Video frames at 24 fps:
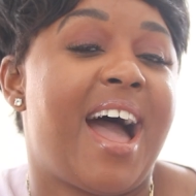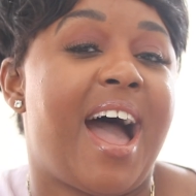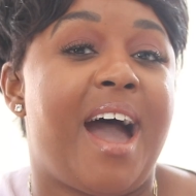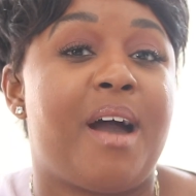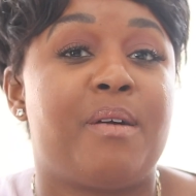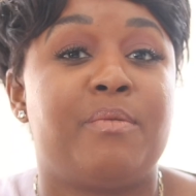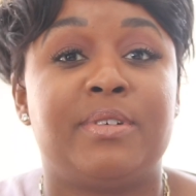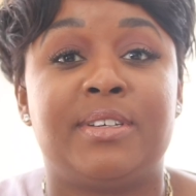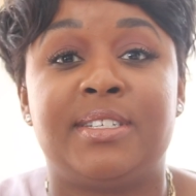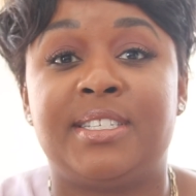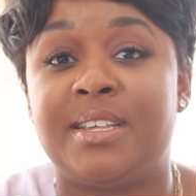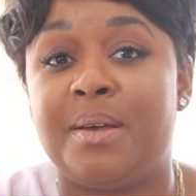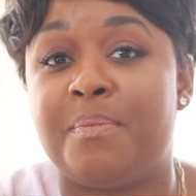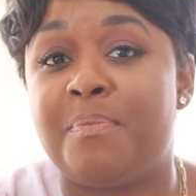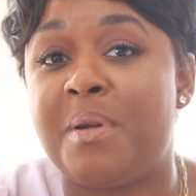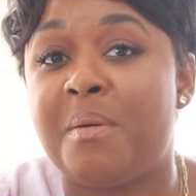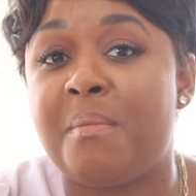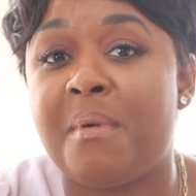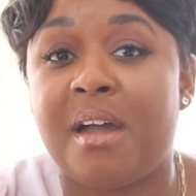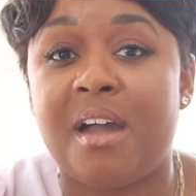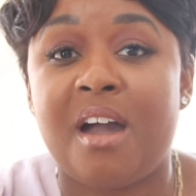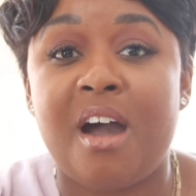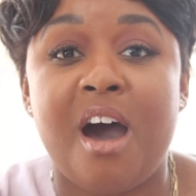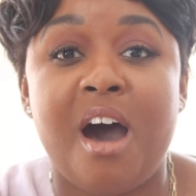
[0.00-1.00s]
I was sipping
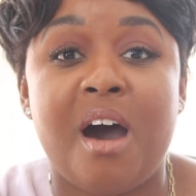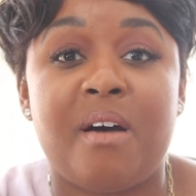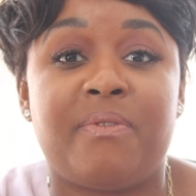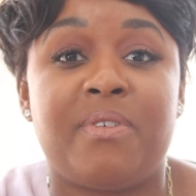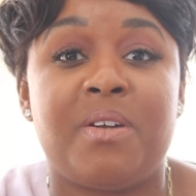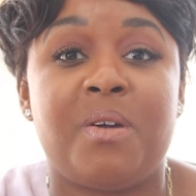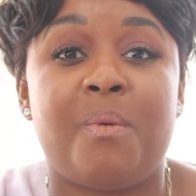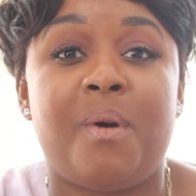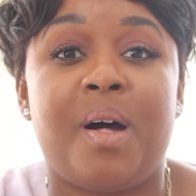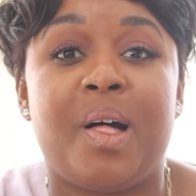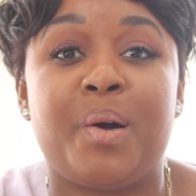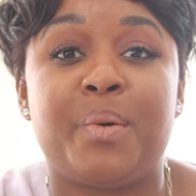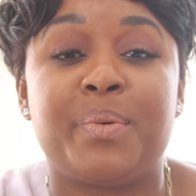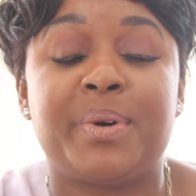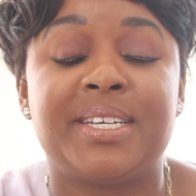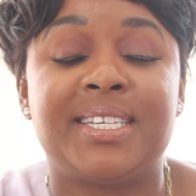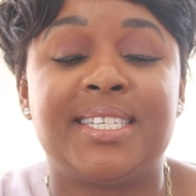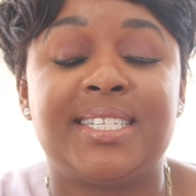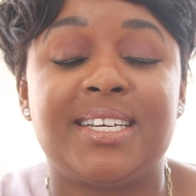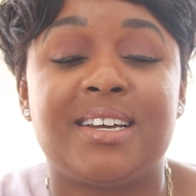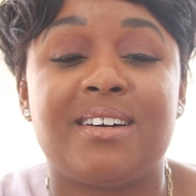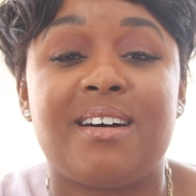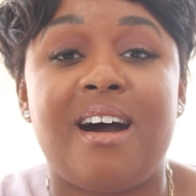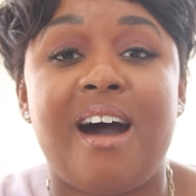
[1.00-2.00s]
my coffee while it was
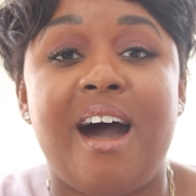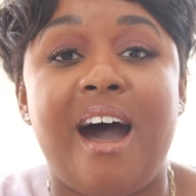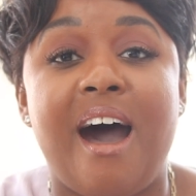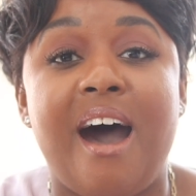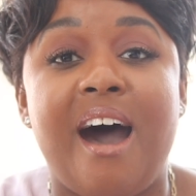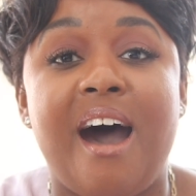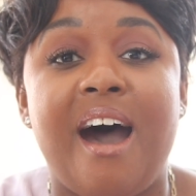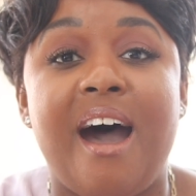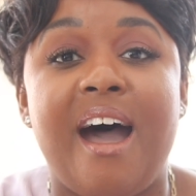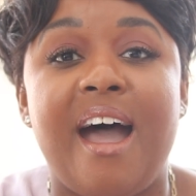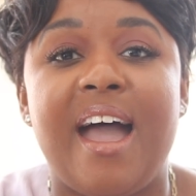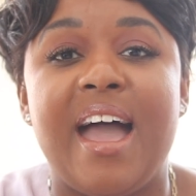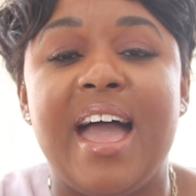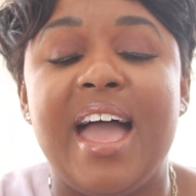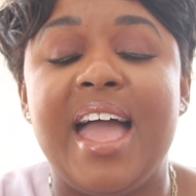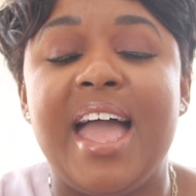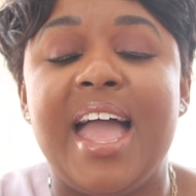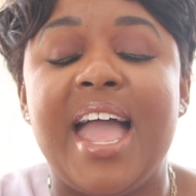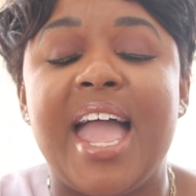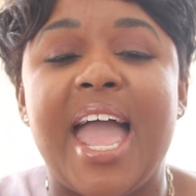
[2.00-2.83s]
still hot,